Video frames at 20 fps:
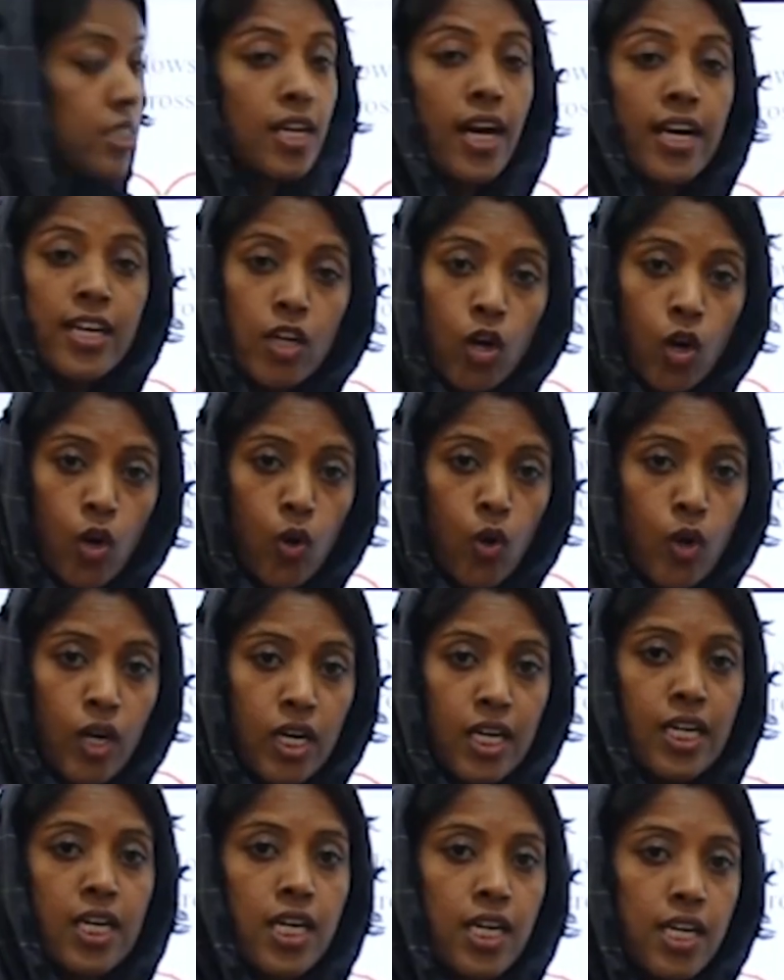red hole
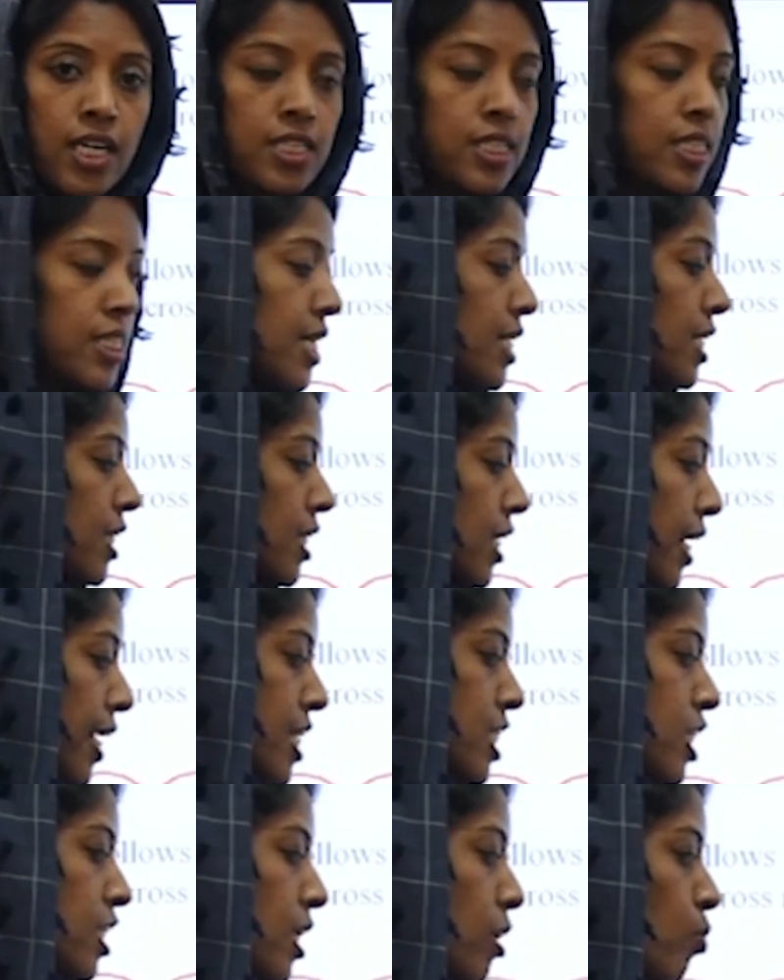is
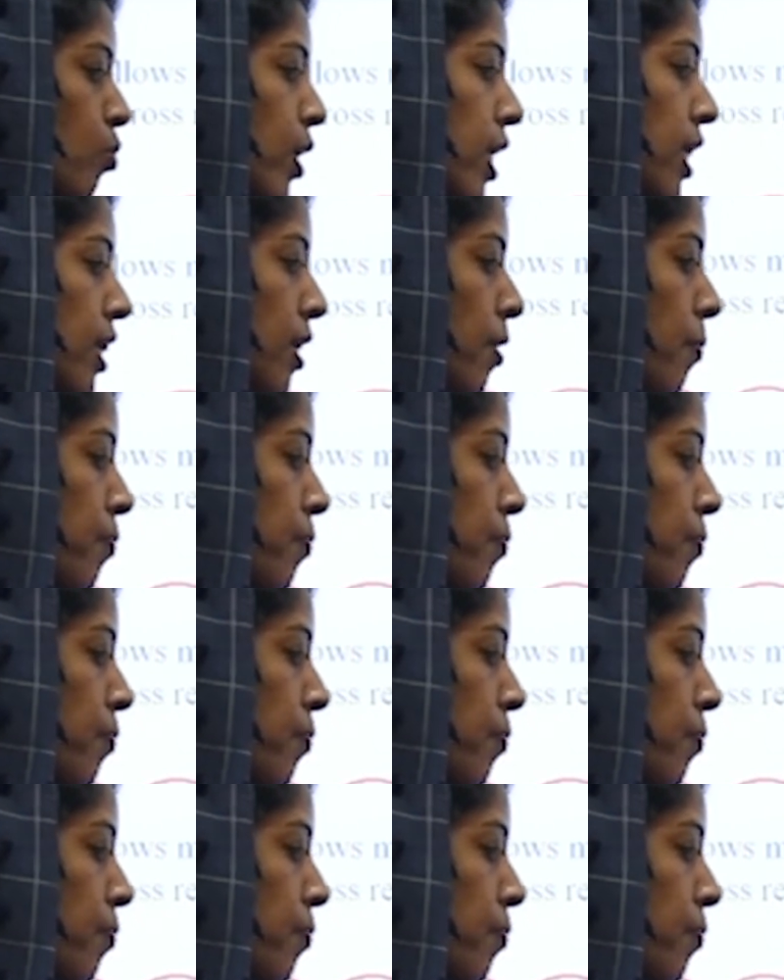connected with